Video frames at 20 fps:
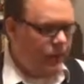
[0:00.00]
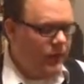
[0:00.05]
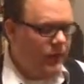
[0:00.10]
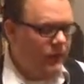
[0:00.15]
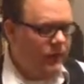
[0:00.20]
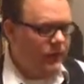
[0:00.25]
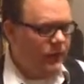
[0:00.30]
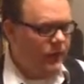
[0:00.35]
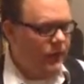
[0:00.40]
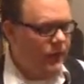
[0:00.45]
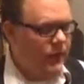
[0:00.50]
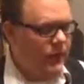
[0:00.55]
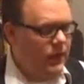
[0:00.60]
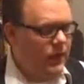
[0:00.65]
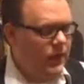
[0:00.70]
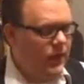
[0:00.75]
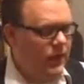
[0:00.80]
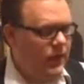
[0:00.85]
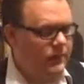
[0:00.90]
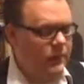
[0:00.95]
with.
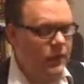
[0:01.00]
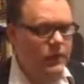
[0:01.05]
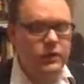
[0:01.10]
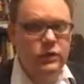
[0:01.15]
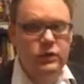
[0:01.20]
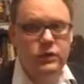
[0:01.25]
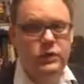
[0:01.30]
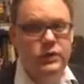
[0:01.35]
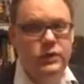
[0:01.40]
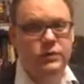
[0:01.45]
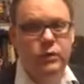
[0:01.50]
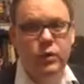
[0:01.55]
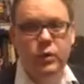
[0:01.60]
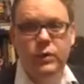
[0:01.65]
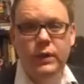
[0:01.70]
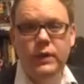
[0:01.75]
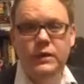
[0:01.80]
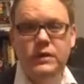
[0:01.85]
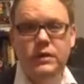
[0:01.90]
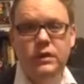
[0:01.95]
I'm going to do some more
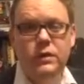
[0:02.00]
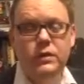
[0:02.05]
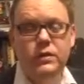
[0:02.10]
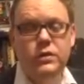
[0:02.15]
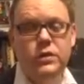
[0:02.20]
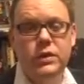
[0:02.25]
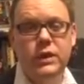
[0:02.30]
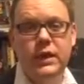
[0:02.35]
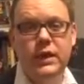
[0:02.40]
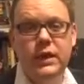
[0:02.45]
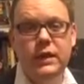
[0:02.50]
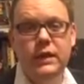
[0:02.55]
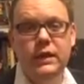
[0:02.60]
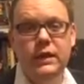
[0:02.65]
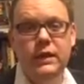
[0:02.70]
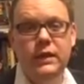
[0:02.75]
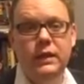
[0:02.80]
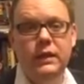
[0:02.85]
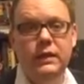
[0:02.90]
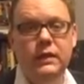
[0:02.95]
research
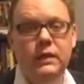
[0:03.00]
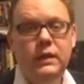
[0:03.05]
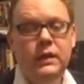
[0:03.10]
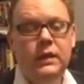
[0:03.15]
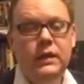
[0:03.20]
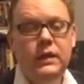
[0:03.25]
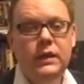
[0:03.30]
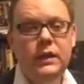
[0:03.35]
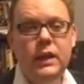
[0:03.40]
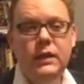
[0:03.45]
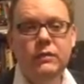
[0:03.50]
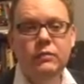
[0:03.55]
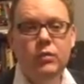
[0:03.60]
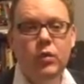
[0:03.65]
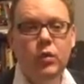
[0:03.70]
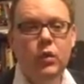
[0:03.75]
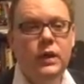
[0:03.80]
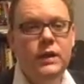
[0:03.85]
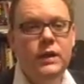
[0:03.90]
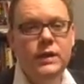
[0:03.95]
and get
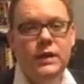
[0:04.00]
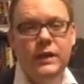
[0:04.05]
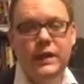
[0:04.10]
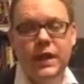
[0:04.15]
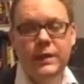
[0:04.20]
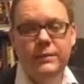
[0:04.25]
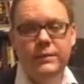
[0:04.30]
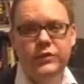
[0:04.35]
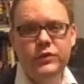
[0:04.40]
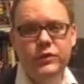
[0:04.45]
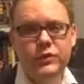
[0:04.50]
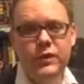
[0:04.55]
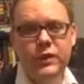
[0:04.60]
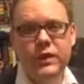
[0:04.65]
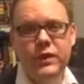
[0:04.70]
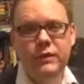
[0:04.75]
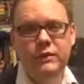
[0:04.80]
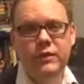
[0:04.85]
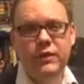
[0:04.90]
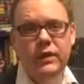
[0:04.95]
more into the
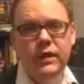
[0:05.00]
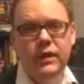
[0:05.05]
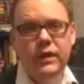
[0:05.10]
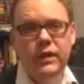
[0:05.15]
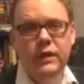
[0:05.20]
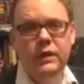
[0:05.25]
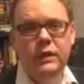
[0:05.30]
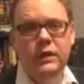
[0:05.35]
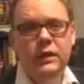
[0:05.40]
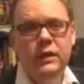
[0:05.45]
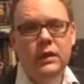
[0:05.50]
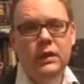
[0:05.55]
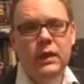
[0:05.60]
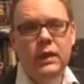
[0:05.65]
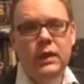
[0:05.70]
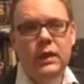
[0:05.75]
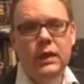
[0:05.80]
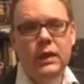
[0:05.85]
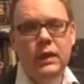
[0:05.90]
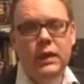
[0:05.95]
chemistry and everything,
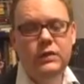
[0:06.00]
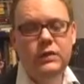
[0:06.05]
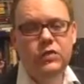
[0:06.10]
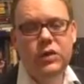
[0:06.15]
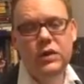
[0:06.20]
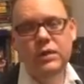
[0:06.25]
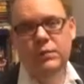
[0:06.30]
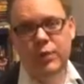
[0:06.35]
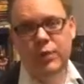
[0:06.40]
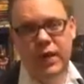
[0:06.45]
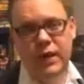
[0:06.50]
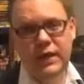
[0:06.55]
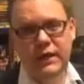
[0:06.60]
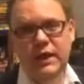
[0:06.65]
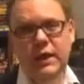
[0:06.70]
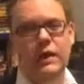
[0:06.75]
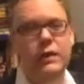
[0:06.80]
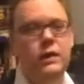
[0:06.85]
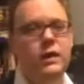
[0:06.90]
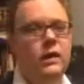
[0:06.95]
and try to break
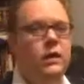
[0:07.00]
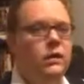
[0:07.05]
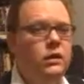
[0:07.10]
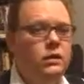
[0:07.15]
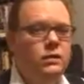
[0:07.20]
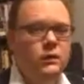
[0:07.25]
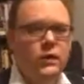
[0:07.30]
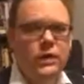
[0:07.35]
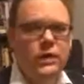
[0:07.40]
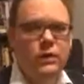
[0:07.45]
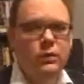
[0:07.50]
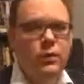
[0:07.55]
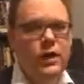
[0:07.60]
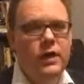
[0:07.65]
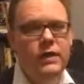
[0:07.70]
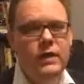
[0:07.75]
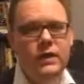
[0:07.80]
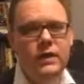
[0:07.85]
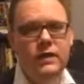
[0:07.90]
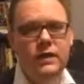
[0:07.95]
it down in a
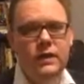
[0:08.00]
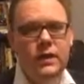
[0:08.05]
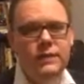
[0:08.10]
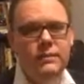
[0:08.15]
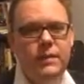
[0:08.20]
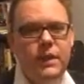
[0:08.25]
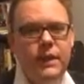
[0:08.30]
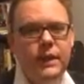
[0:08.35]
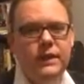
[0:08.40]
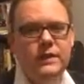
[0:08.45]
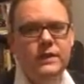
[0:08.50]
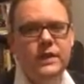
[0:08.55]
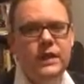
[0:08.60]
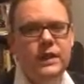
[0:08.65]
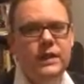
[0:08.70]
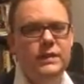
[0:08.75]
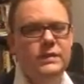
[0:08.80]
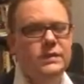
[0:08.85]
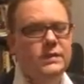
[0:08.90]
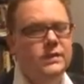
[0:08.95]
way that makes
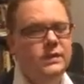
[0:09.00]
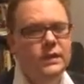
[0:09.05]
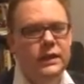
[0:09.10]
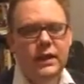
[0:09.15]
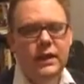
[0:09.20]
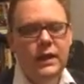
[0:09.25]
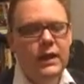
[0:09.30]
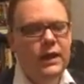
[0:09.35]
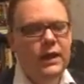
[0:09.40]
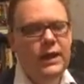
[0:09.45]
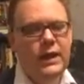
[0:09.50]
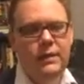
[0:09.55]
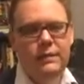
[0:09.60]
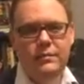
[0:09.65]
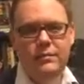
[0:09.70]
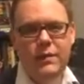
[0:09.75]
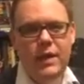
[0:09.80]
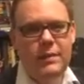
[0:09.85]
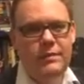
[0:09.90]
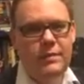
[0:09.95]
sense.
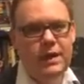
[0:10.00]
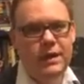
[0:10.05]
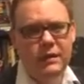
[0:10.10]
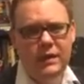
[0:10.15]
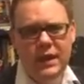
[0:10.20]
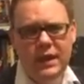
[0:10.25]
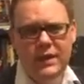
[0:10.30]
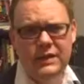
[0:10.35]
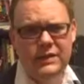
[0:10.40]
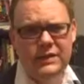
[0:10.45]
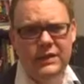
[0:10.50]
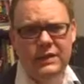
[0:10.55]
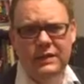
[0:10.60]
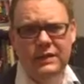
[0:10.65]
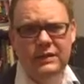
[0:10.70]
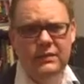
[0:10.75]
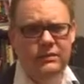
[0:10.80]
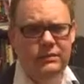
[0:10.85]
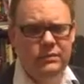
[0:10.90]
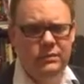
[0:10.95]
Maybe a lot
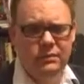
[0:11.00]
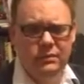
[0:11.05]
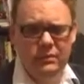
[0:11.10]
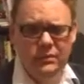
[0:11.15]
to